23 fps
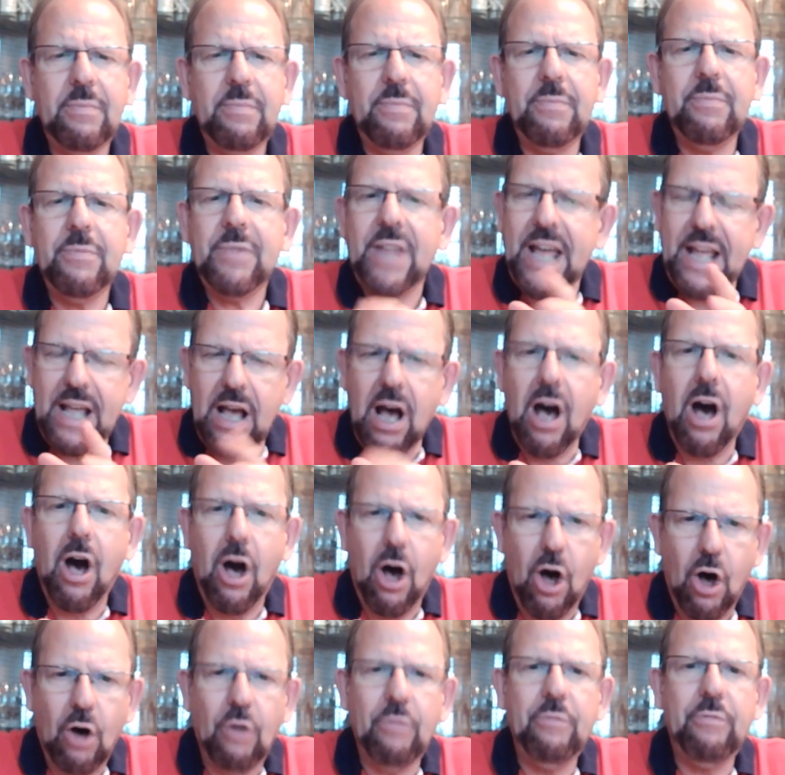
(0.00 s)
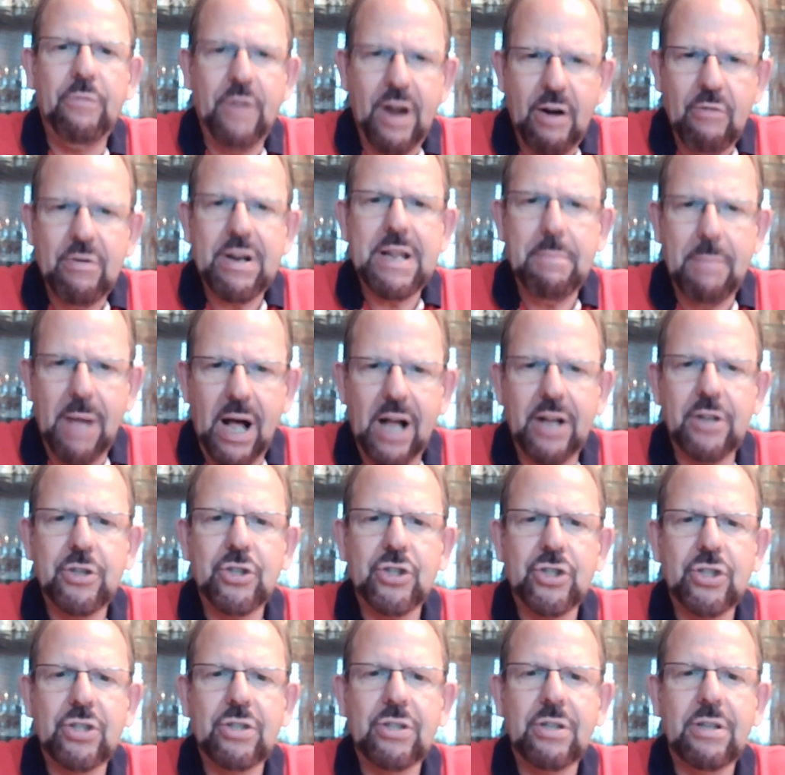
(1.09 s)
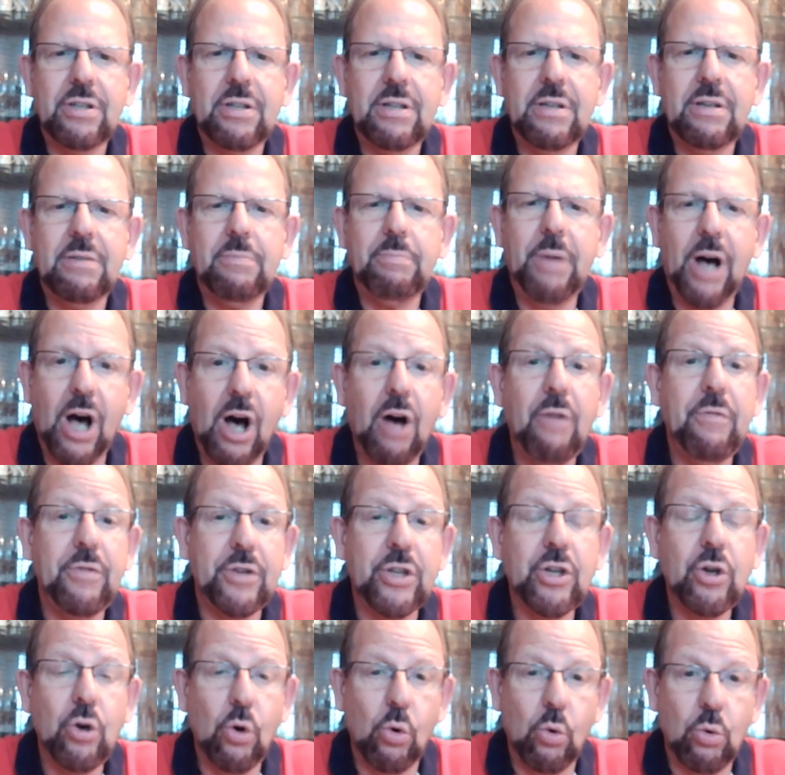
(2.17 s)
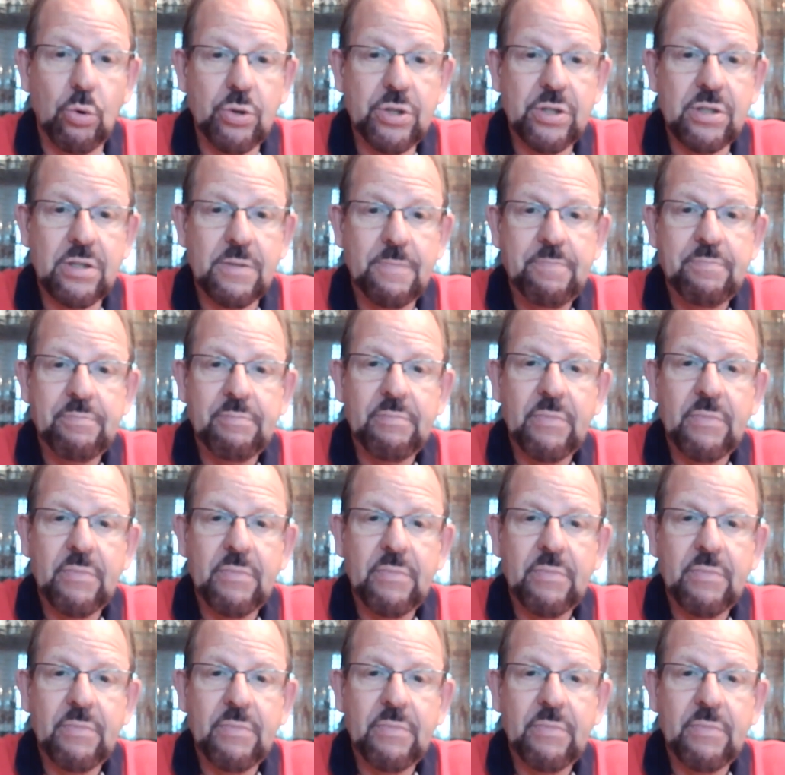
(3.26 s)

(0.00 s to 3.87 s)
they are very much par for the course